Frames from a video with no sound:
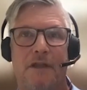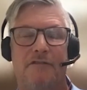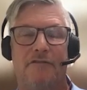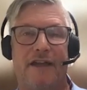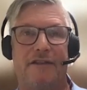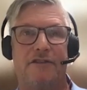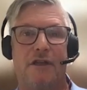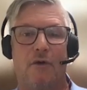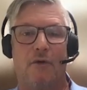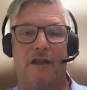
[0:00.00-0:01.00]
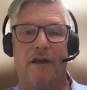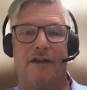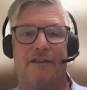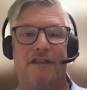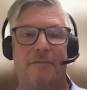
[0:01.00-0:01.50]
events going on
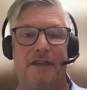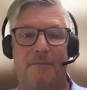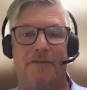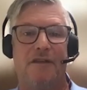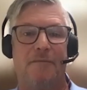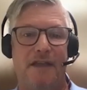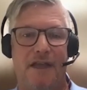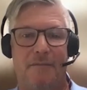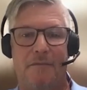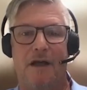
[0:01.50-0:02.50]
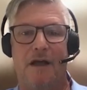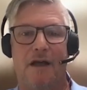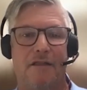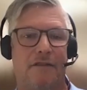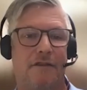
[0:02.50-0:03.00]
at TPM.
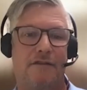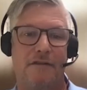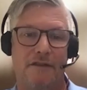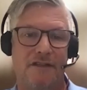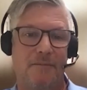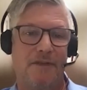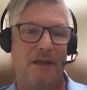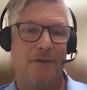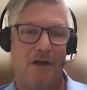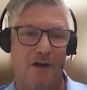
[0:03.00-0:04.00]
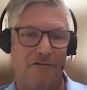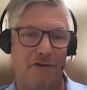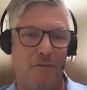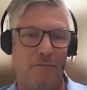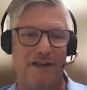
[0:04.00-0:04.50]
The TPM Golf
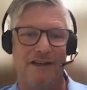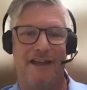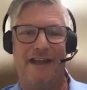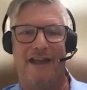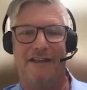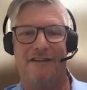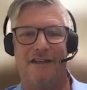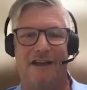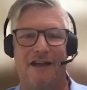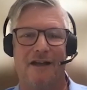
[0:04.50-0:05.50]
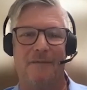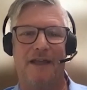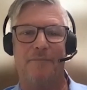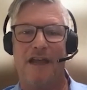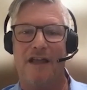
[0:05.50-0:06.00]
Open
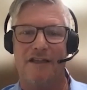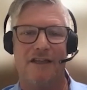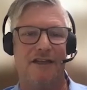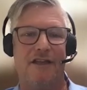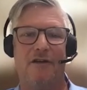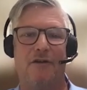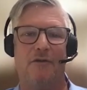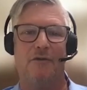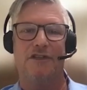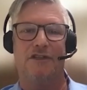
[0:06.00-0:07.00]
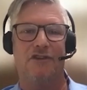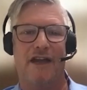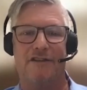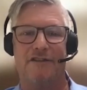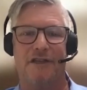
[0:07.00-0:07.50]
at Pelican Hill, which
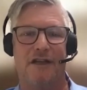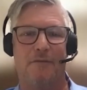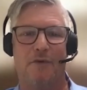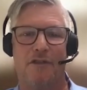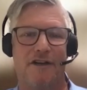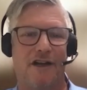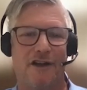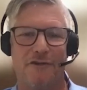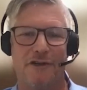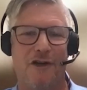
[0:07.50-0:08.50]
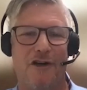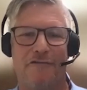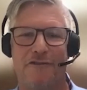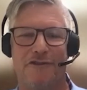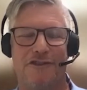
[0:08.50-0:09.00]
attracts more than 100
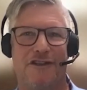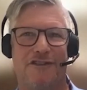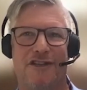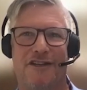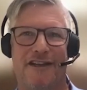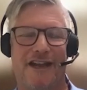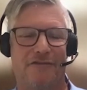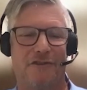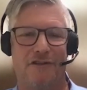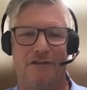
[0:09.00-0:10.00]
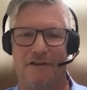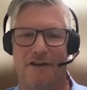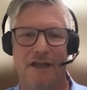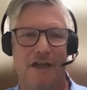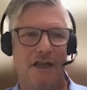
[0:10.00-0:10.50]
golfers on Sunday afternoon.